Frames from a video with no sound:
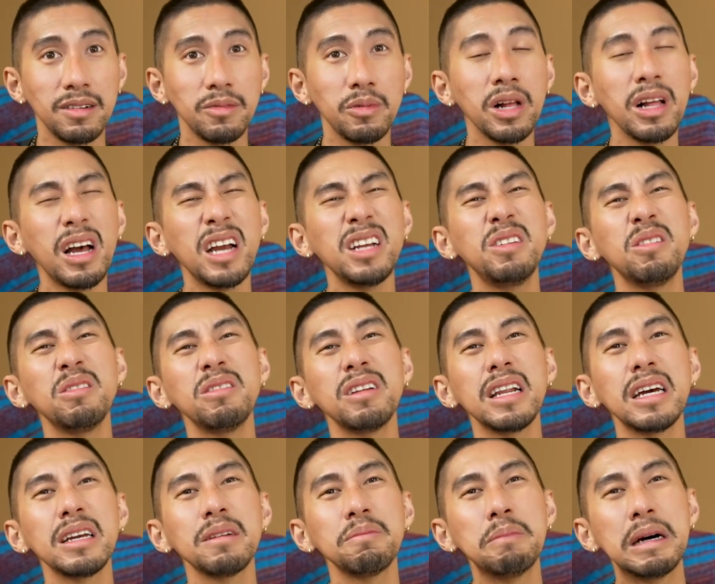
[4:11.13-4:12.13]
Well, I don't
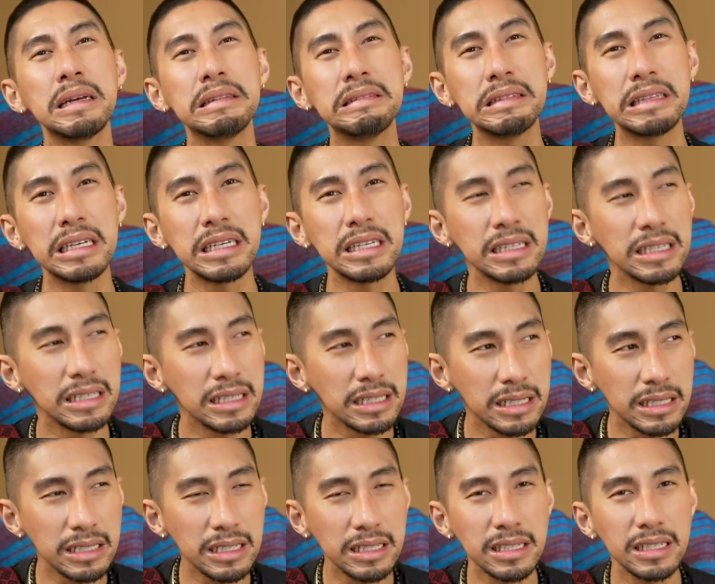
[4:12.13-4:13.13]
like
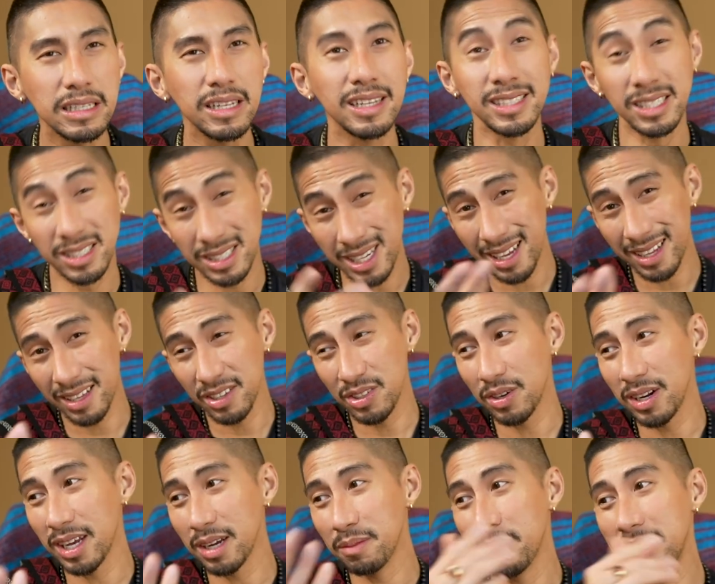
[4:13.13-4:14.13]
Monday. Let's just say you
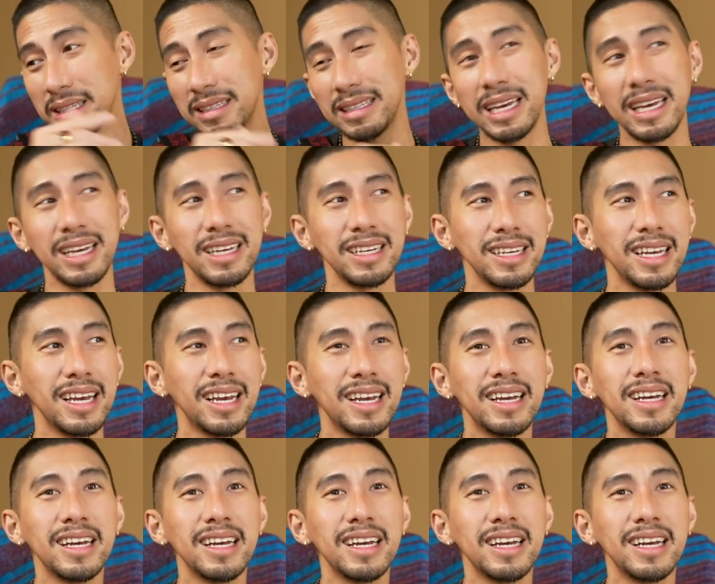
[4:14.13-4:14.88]
don't like Monday.